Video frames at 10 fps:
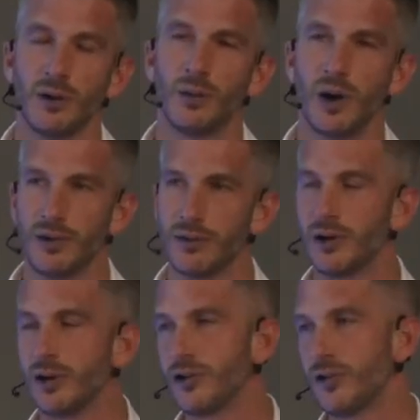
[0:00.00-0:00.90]
whether or
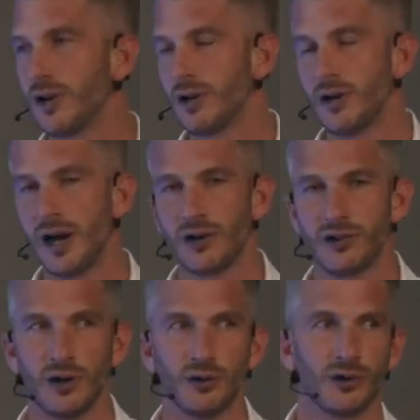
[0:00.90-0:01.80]
not you're treading on
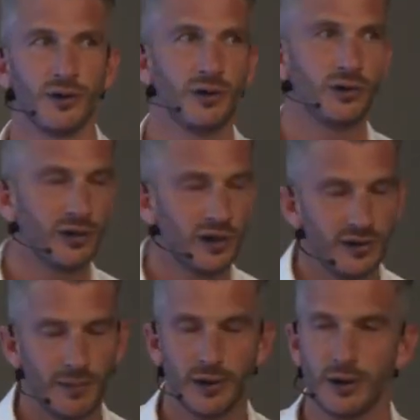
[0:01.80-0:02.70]
eggshells or if you said
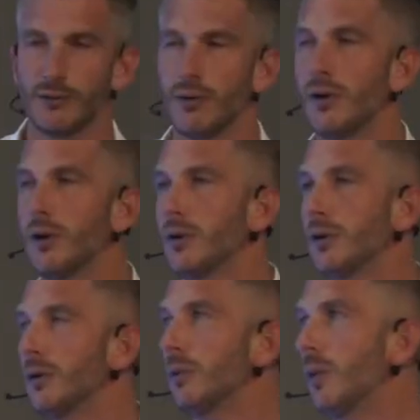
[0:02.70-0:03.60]
something wrong or